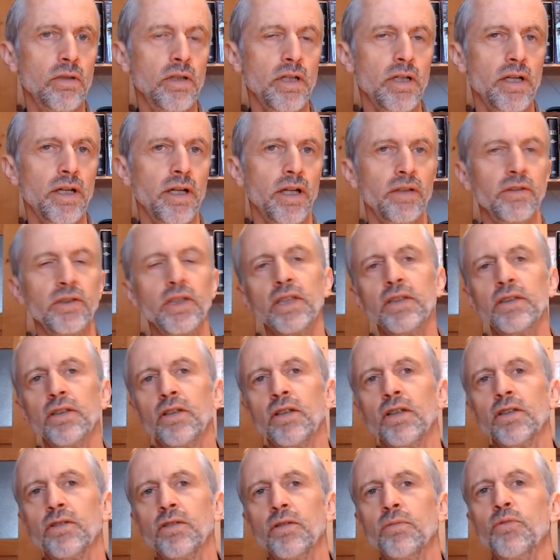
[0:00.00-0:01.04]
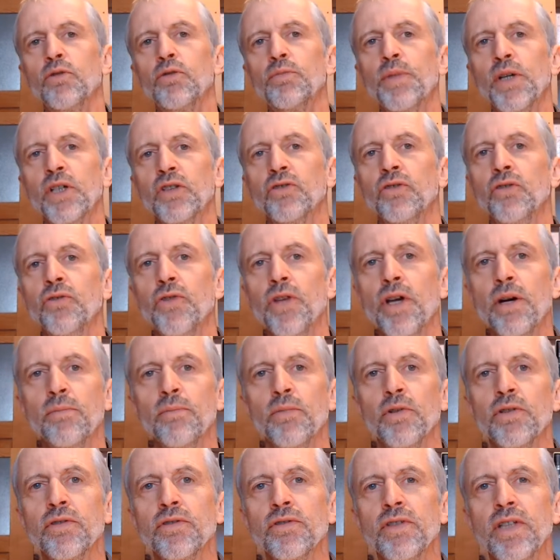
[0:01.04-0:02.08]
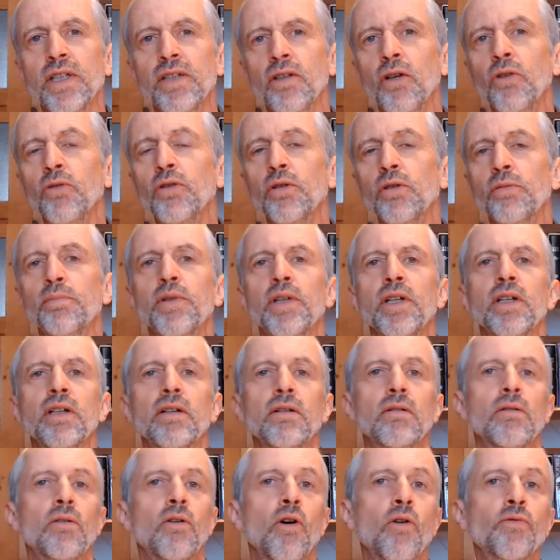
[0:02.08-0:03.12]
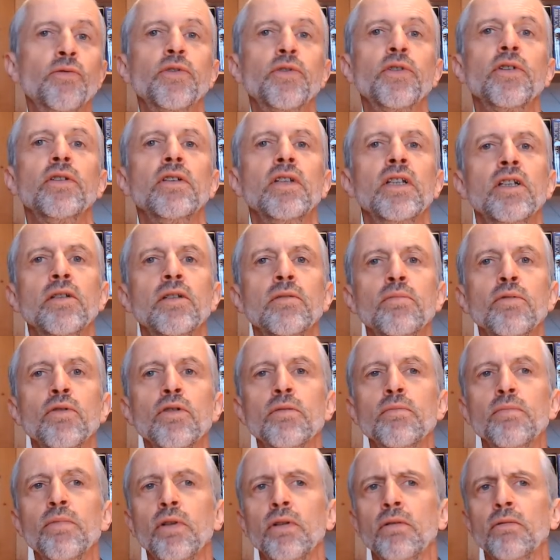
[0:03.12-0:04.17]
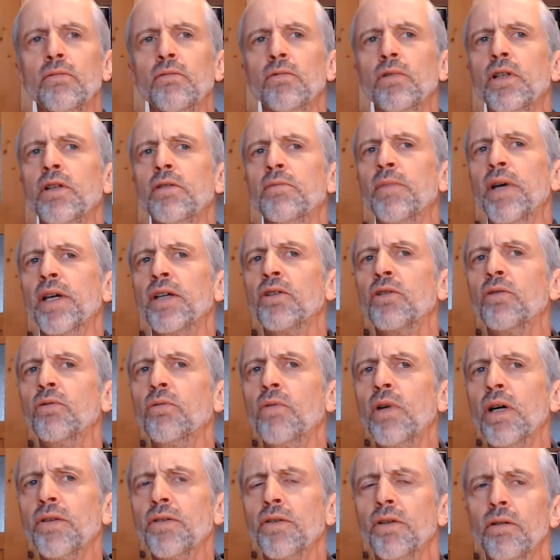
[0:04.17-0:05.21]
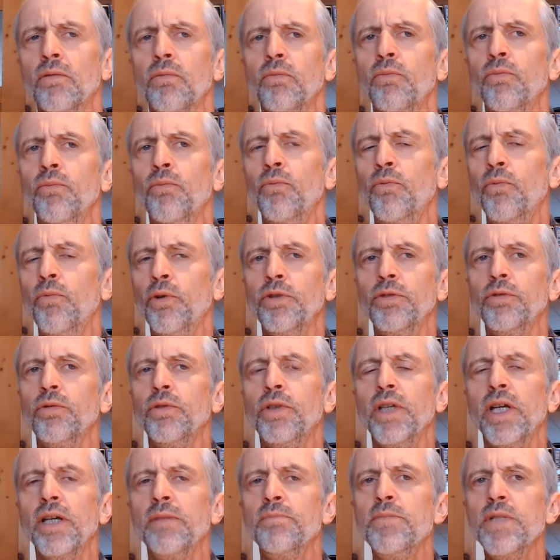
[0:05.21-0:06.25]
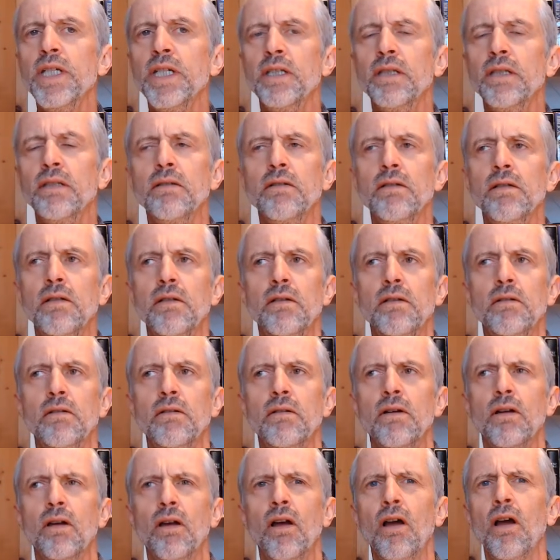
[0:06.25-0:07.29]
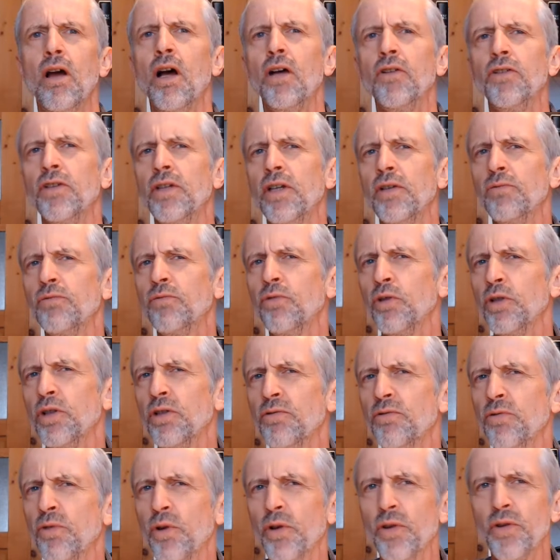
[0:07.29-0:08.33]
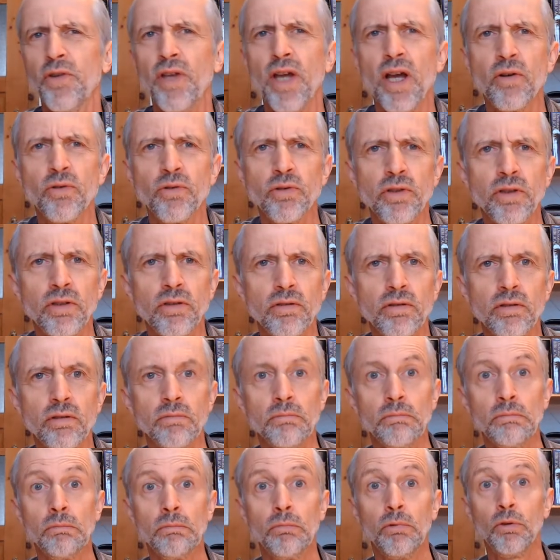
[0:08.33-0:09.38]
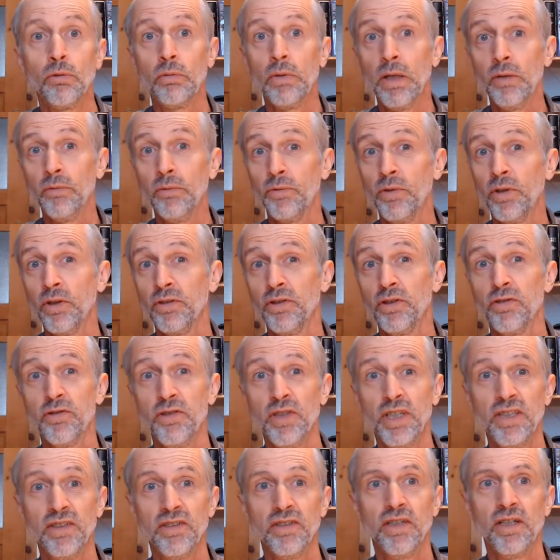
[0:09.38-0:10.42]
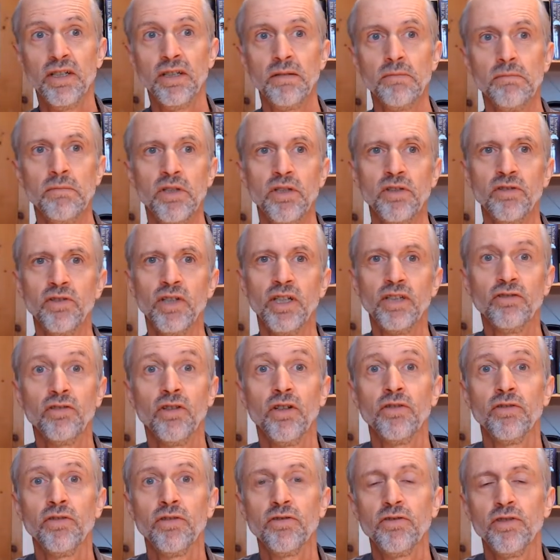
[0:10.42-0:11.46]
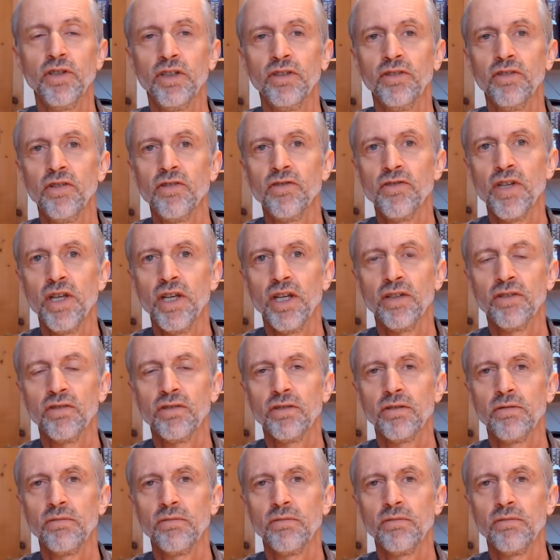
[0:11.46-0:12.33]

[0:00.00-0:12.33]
And then there are some special numbers that don't appear often in the book, but really make you wonder, what do they mean? 144,000, 1260, 666.